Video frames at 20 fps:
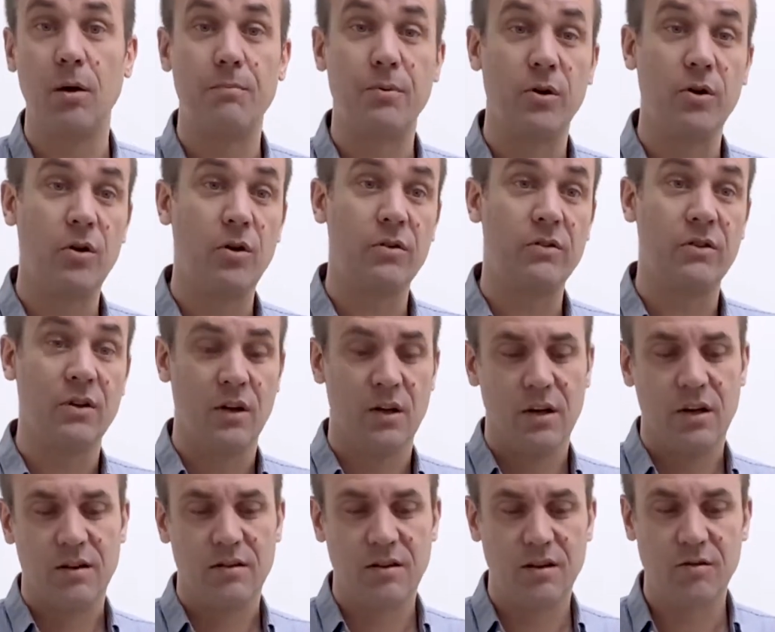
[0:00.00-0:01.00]
openers.
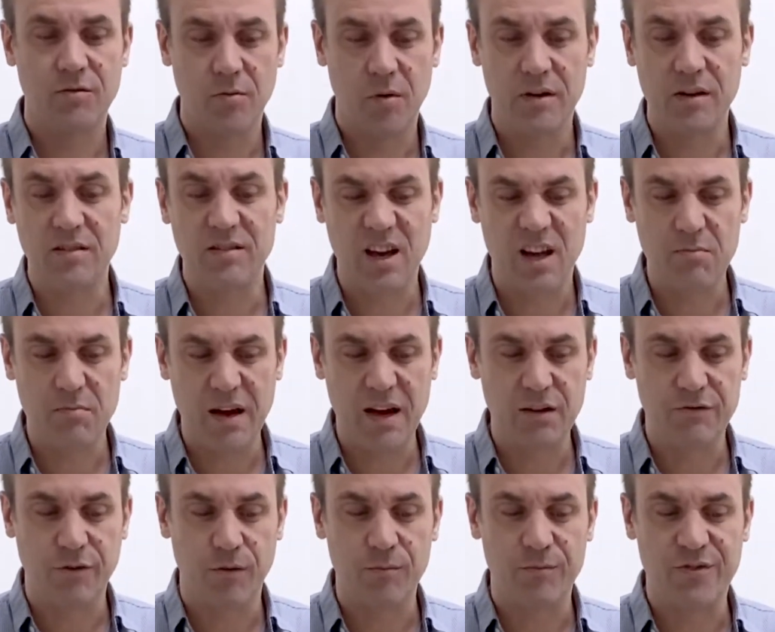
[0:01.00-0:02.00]
This one is
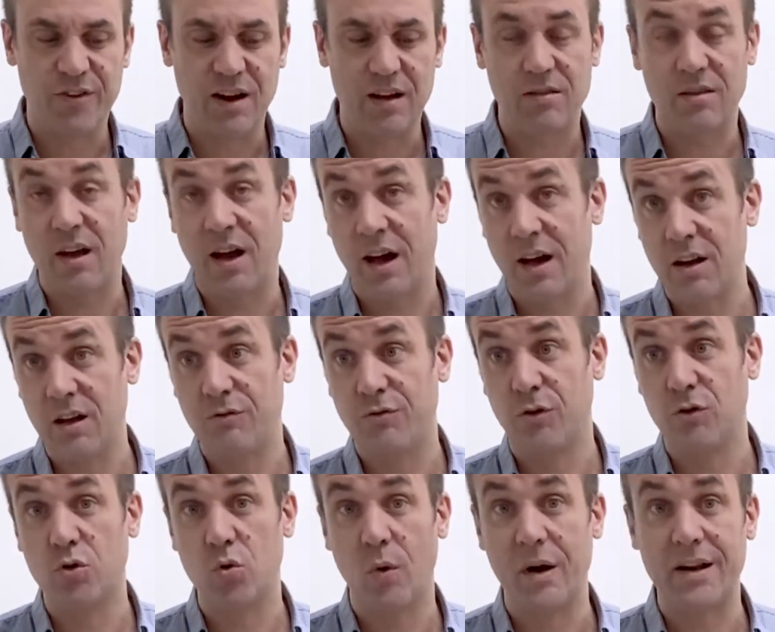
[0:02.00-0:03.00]
handmade from France. I had it
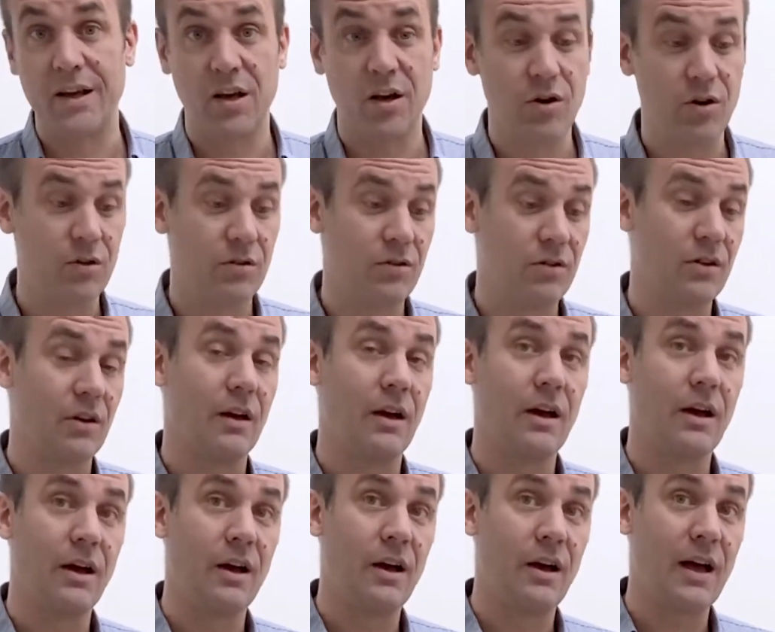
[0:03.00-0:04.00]
for 20 years.
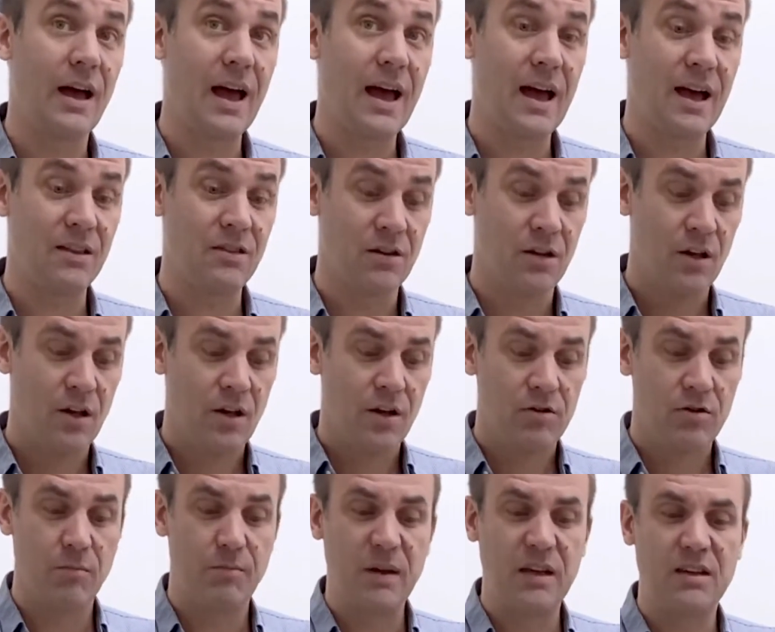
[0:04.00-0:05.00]
And
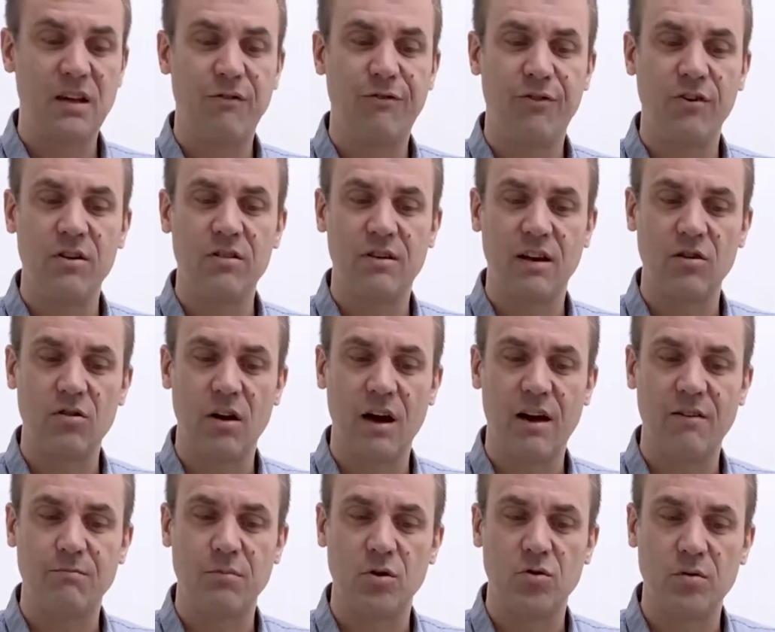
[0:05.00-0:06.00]
the big difference that you
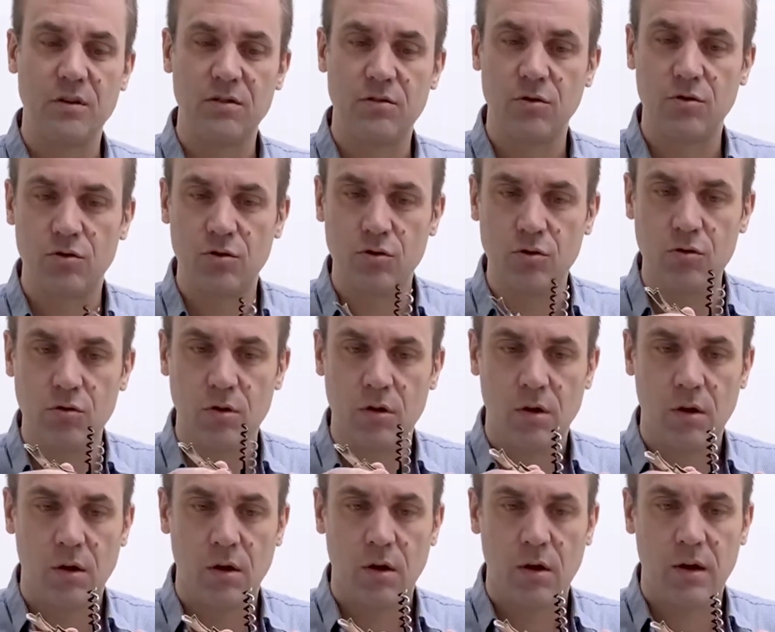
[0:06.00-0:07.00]
have between the two
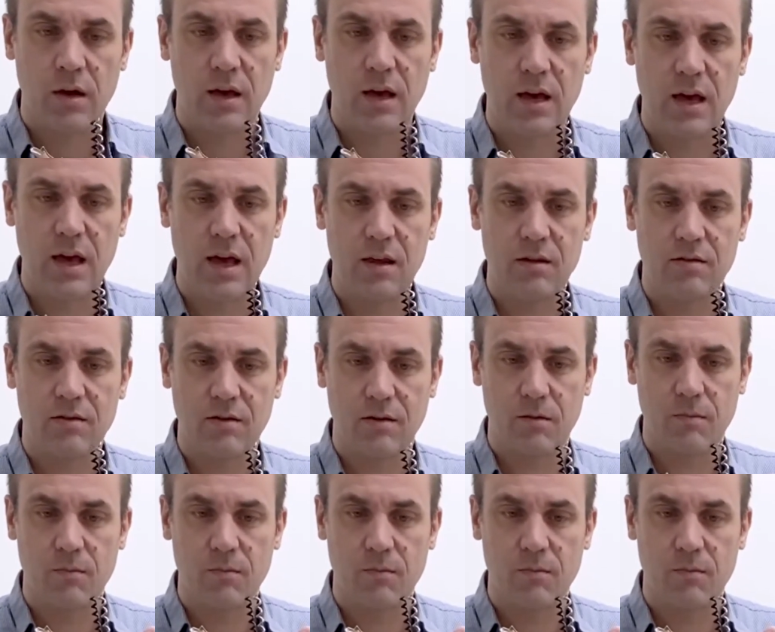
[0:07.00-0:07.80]
is,